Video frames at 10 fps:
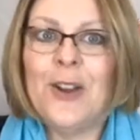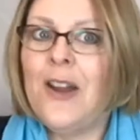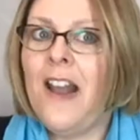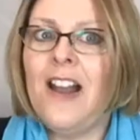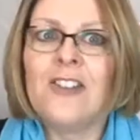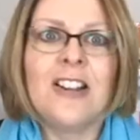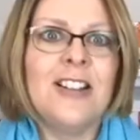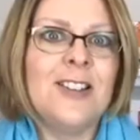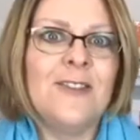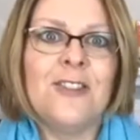who never
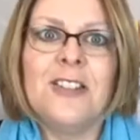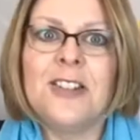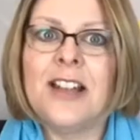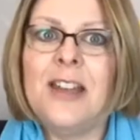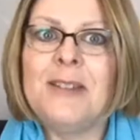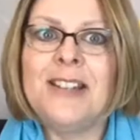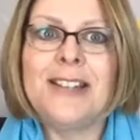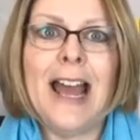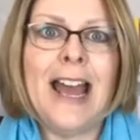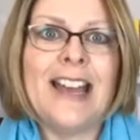listen for the Simon
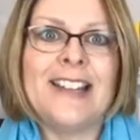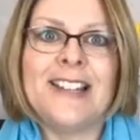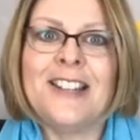Says,